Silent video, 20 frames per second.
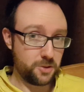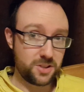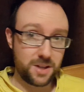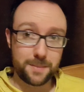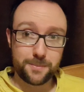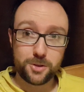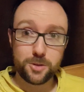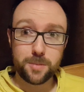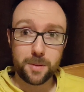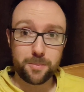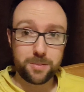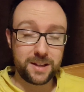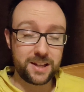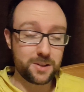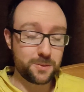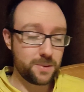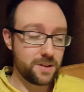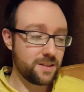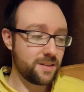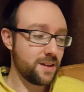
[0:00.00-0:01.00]
which I'm super
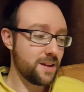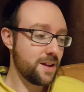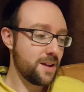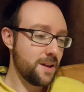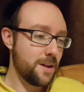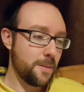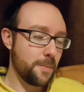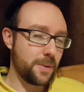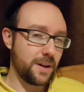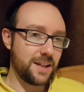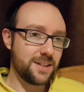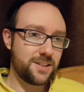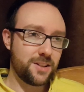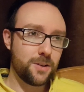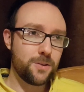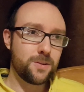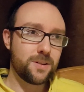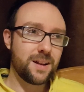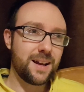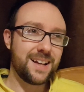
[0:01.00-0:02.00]
pleased with. But I
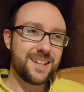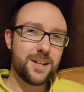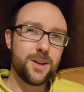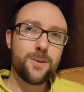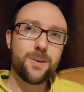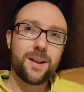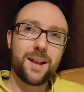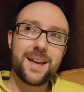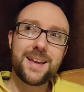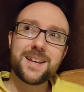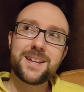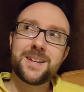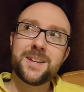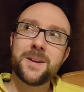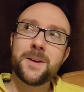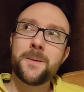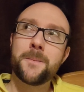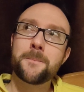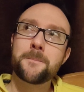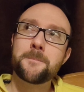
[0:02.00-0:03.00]
don't like
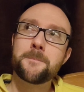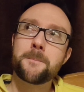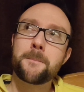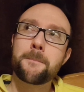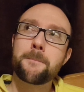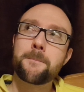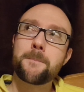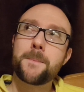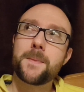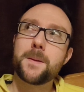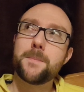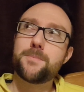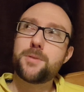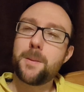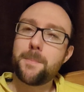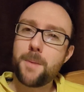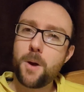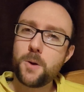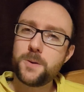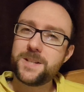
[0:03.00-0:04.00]

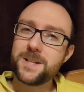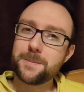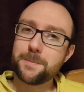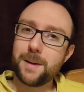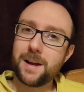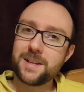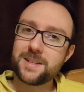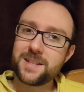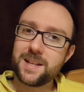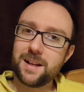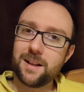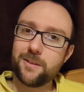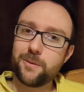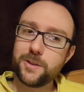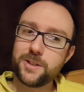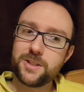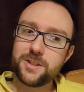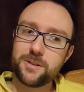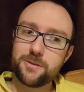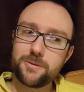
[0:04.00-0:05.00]
promoting myself,
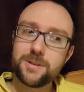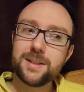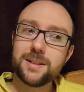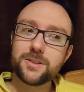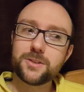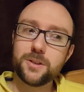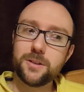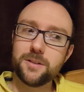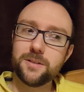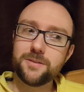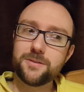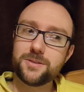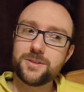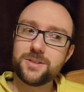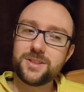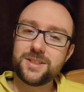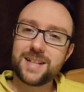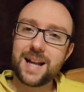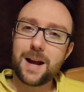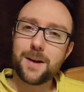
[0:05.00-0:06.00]
which is a real sort
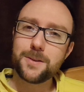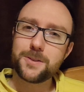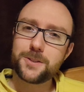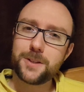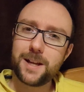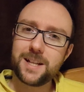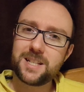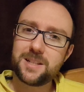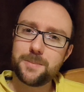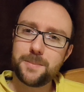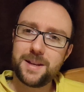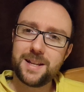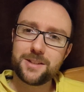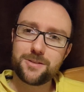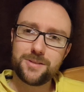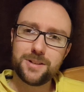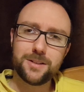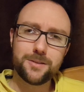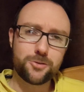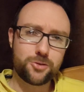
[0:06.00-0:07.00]
of downside to me. It's a
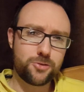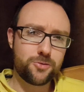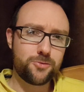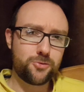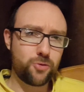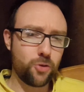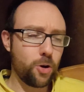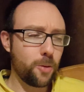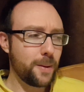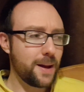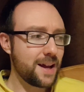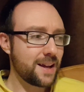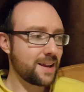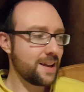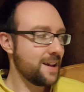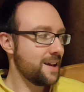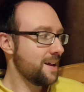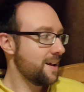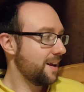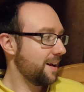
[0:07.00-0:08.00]
real drawback.
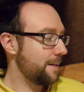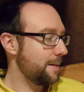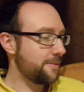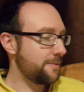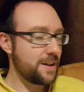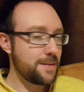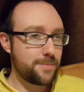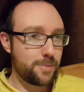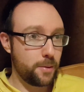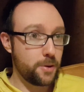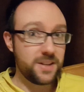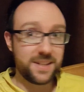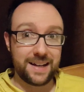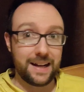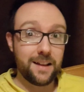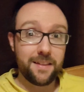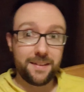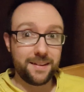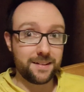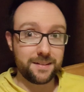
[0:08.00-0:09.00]
I'm fine promoting
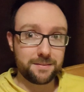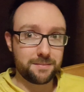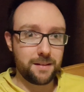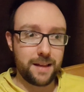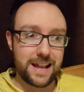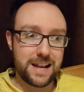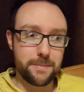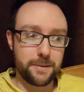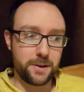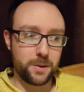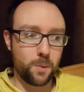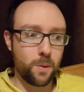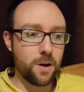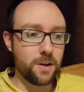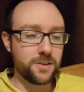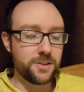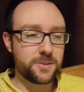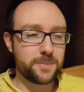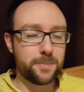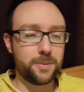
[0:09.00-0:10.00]
anything anybody
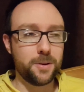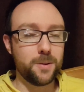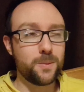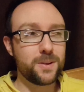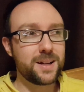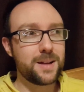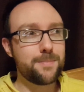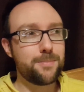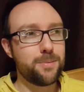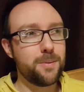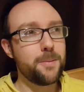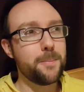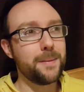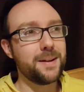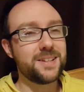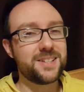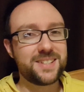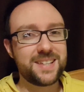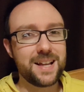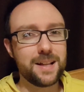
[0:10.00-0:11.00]
wants, but when I promote
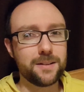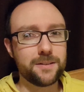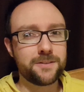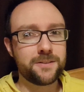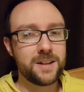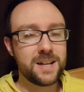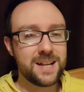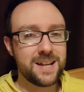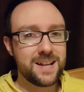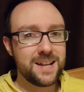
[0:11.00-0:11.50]
myself,